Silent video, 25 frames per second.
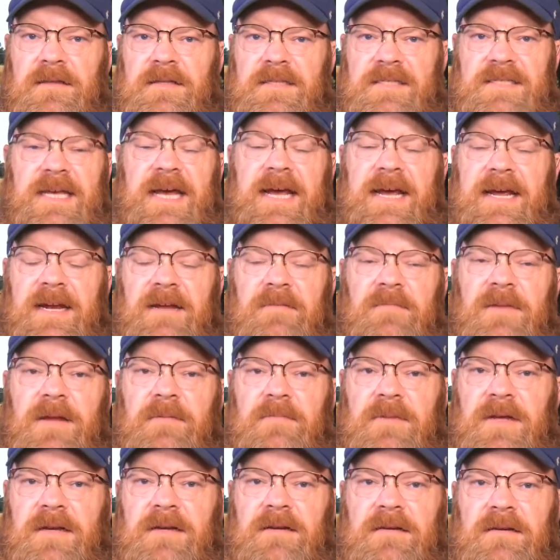the Second
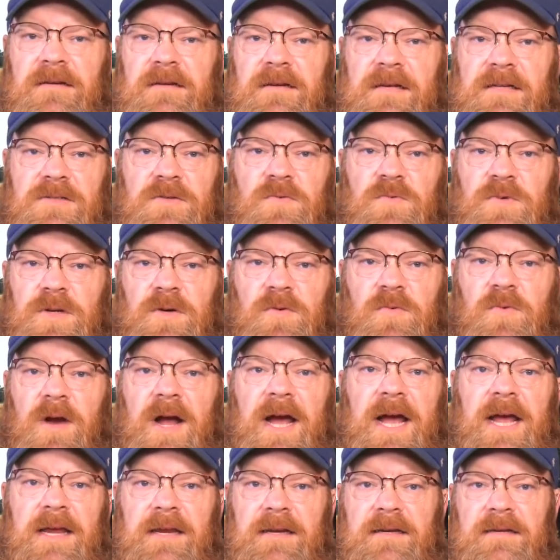Amendment is a real
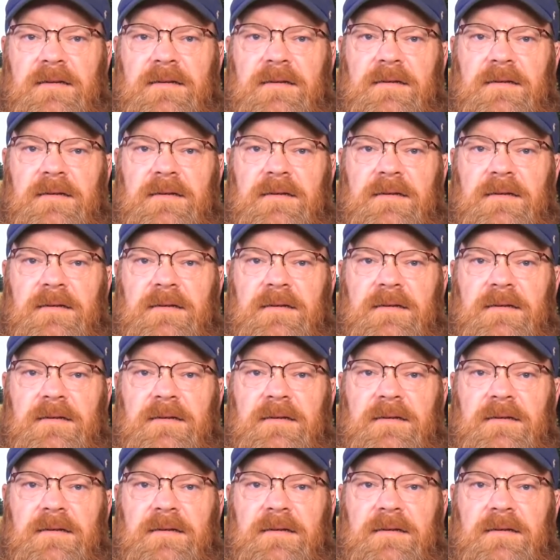right.